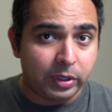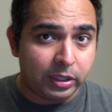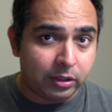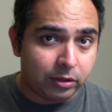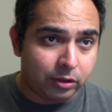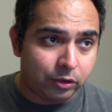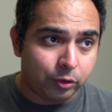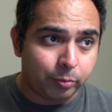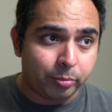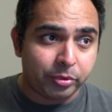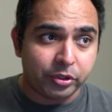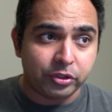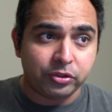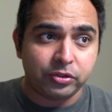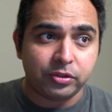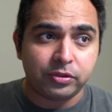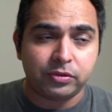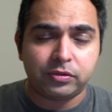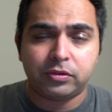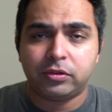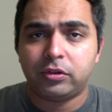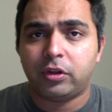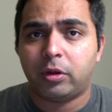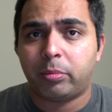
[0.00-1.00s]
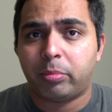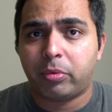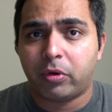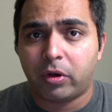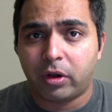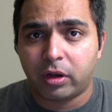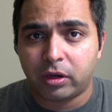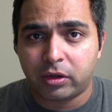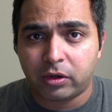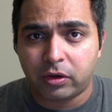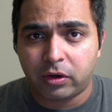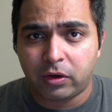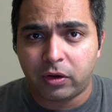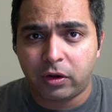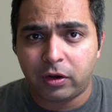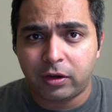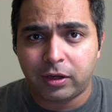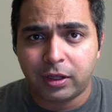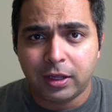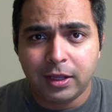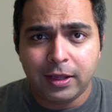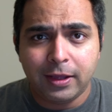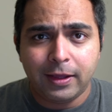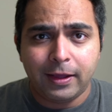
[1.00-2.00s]
to purchase your product or not.
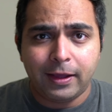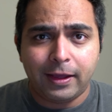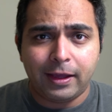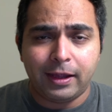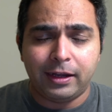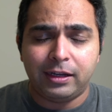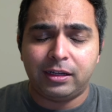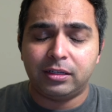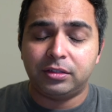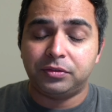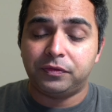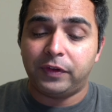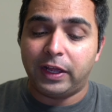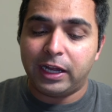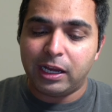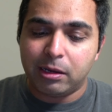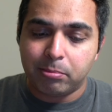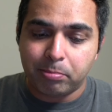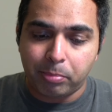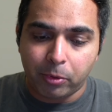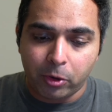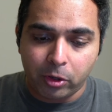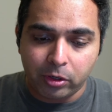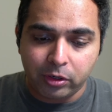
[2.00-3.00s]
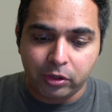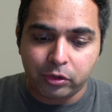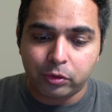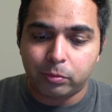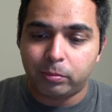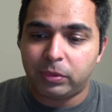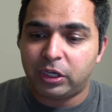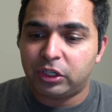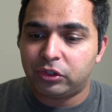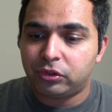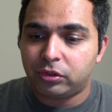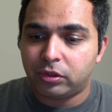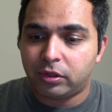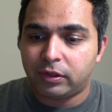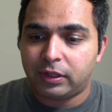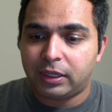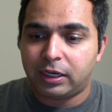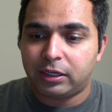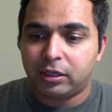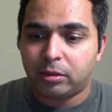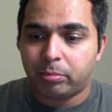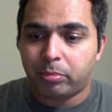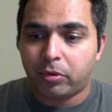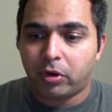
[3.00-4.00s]
It is very important to make sure that
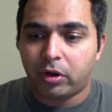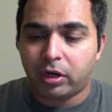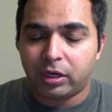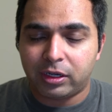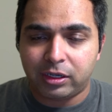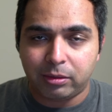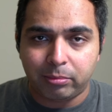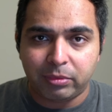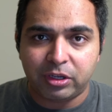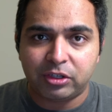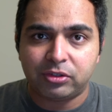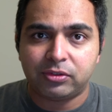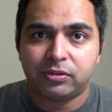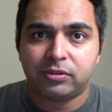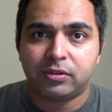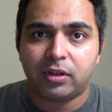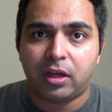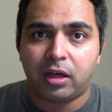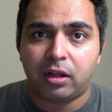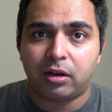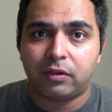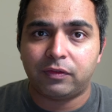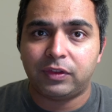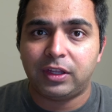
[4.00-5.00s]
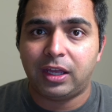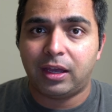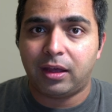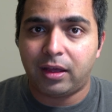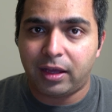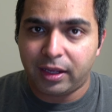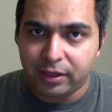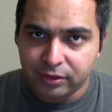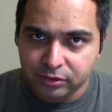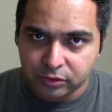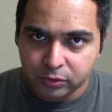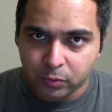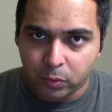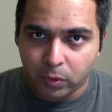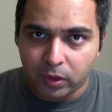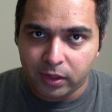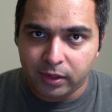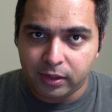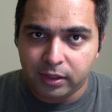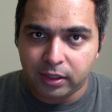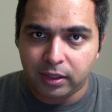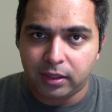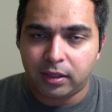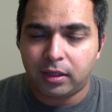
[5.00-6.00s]
your product images are of the highest
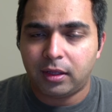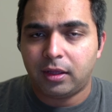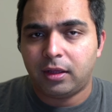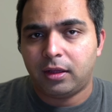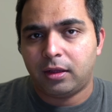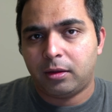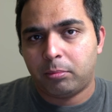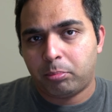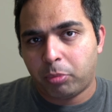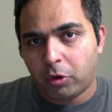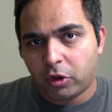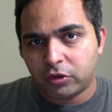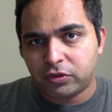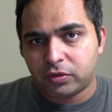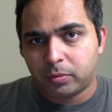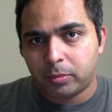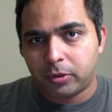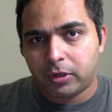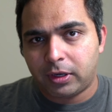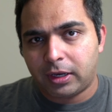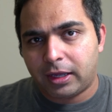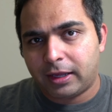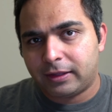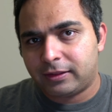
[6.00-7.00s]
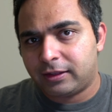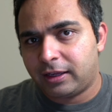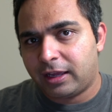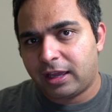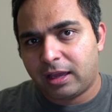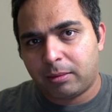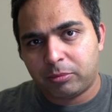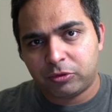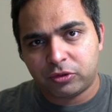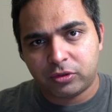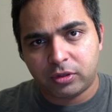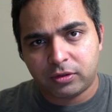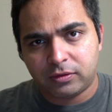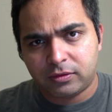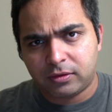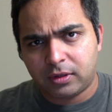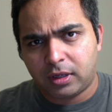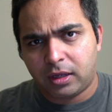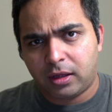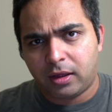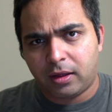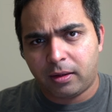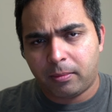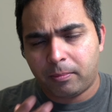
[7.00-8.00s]
quality possible. I think Amazon's
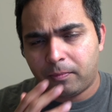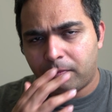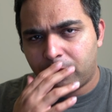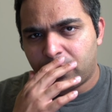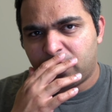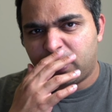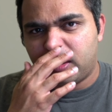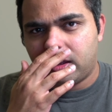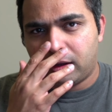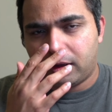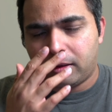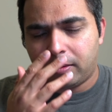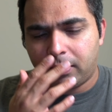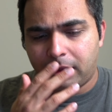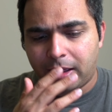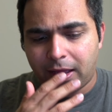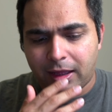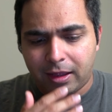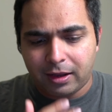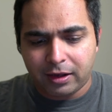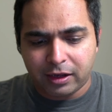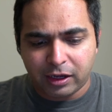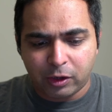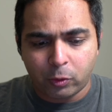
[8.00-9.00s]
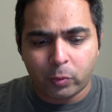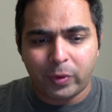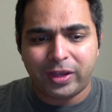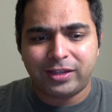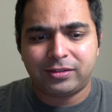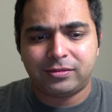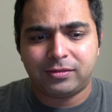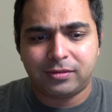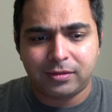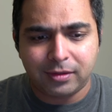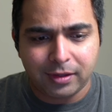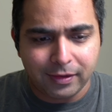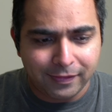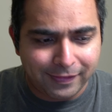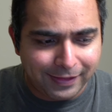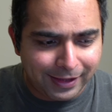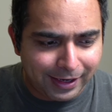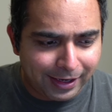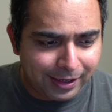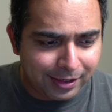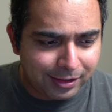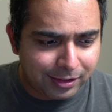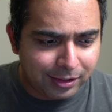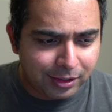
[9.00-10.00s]
requests
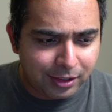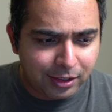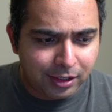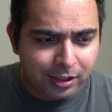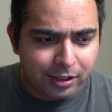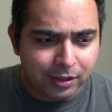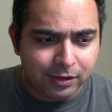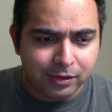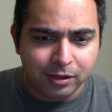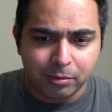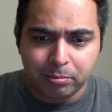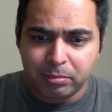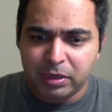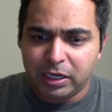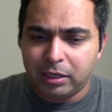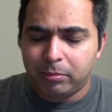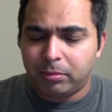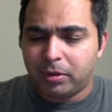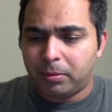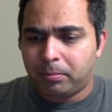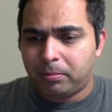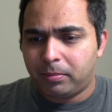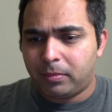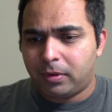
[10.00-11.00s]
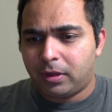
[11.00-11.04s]
that the minimum